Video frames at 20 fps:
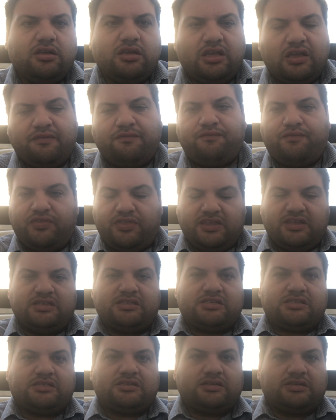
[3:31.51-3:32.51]
if
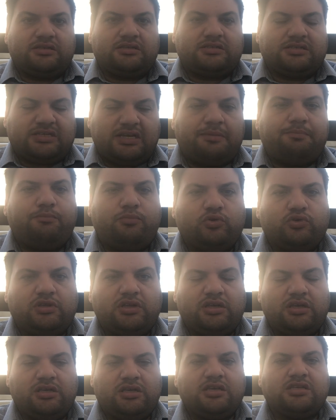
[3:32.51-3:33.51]
this
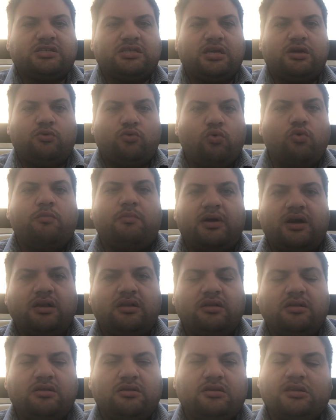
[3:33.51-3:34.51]
somebody is a
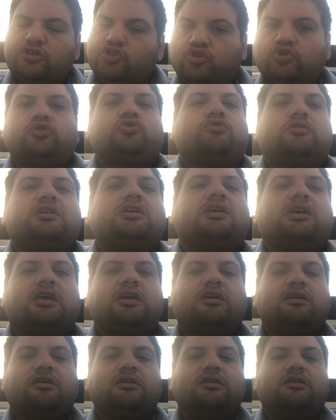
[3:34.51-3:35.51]
woman, is not
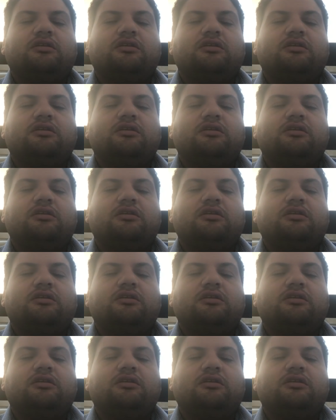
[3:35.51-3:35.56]
okay.